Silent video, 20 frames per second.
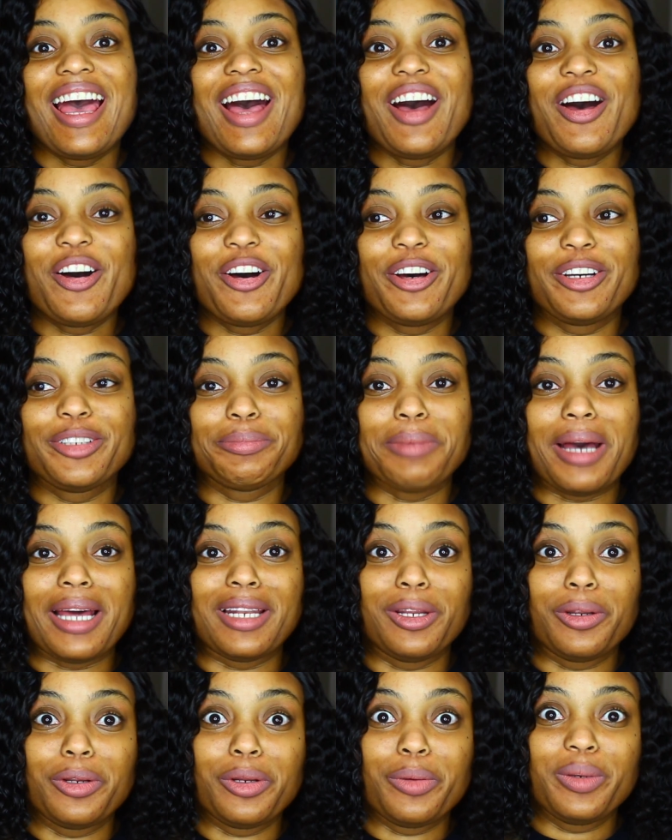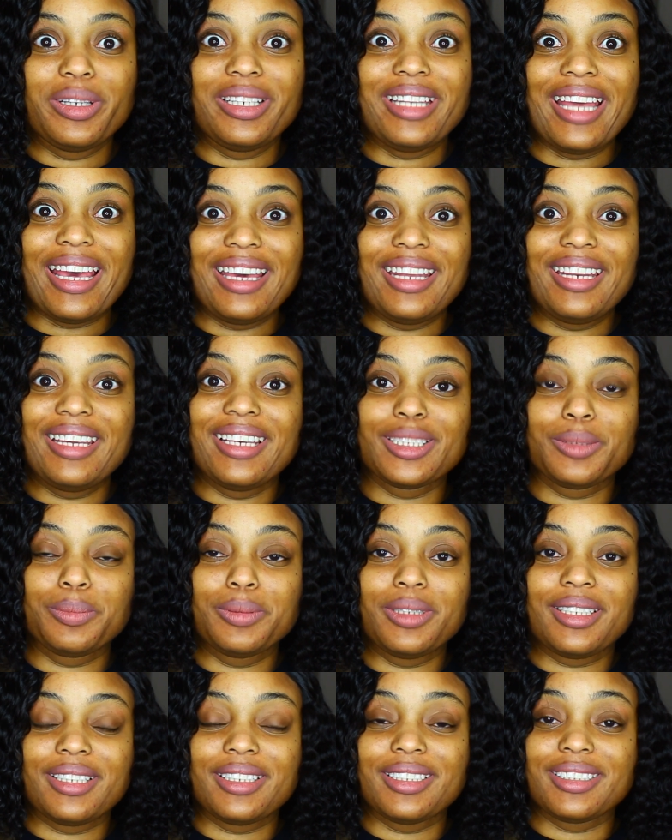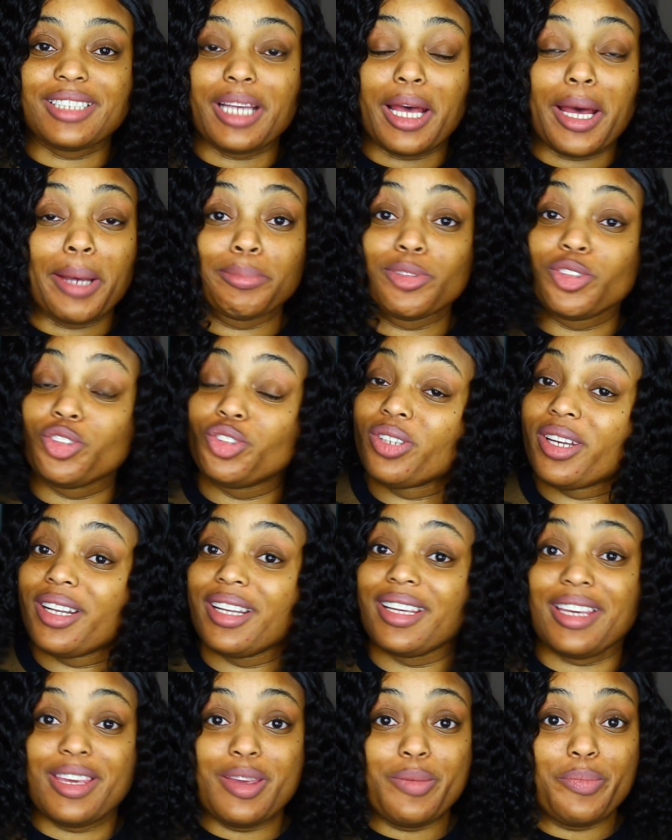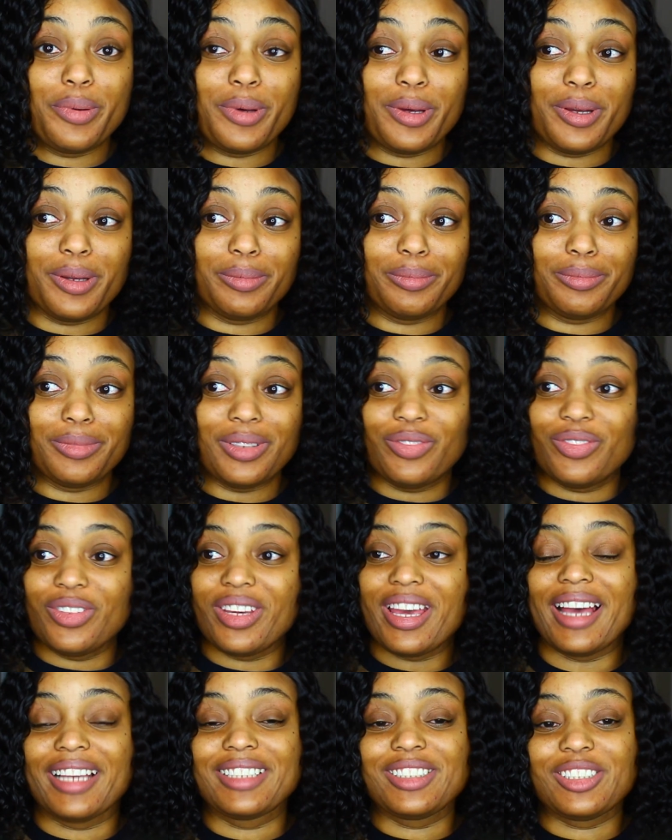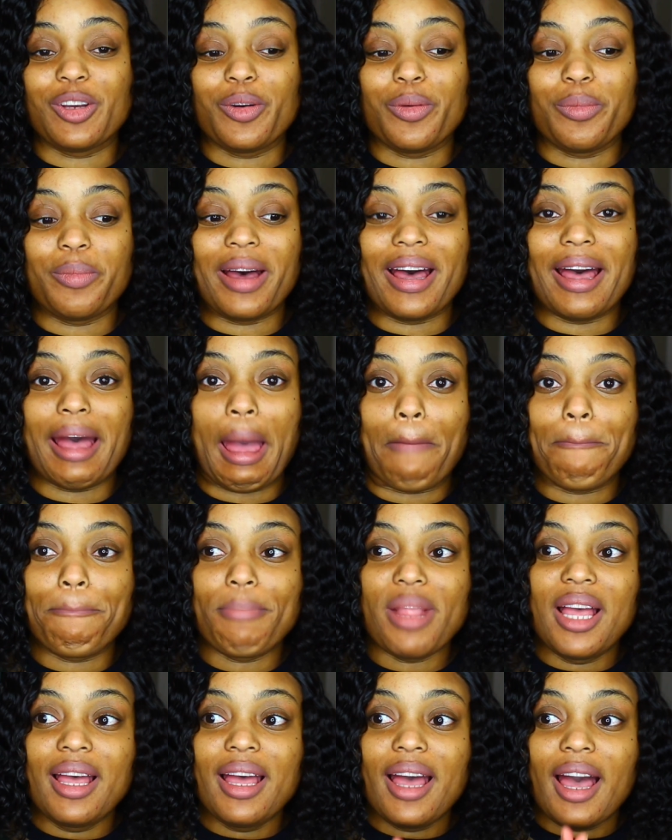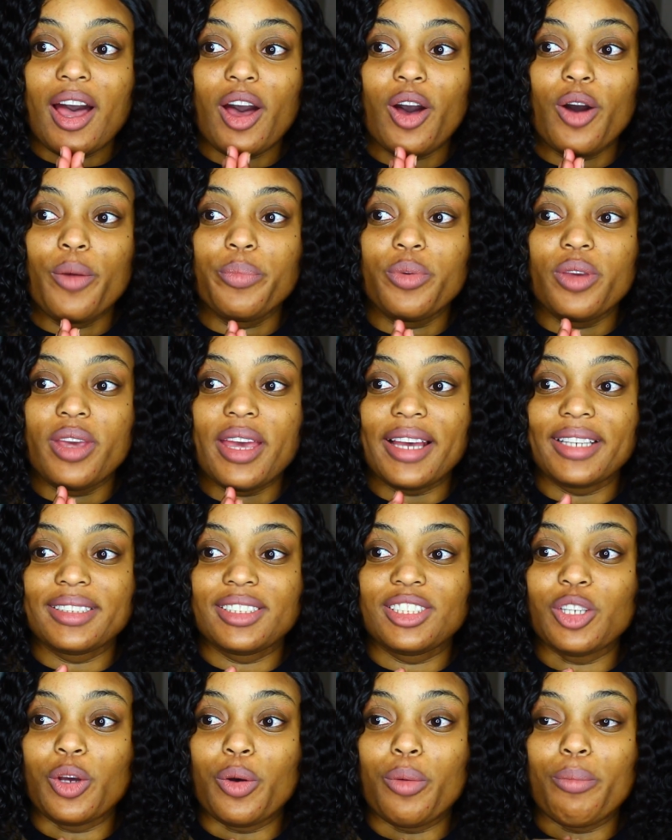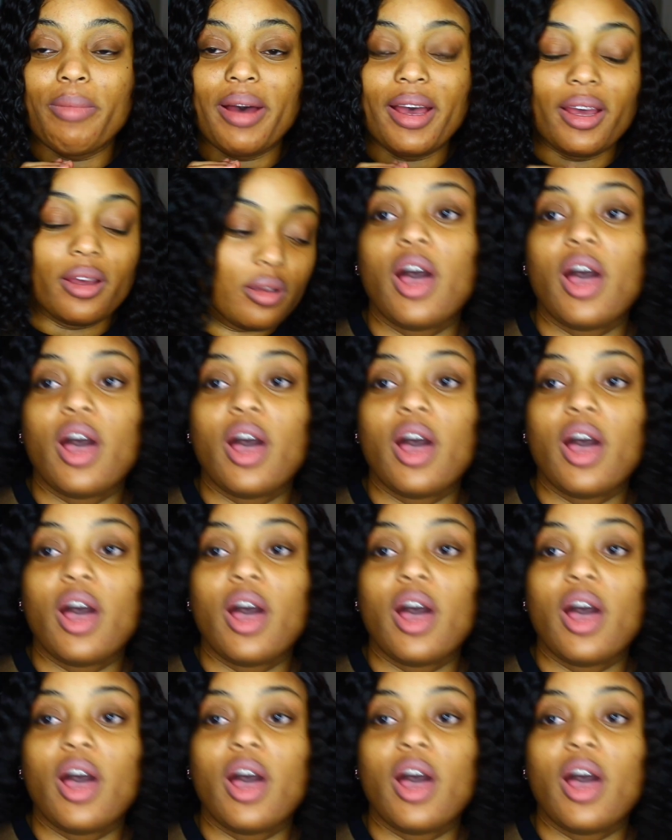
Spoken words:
I don't know what day it is because I'm just trying to keep up, if you guys don't mind. I hope you guys don't mind.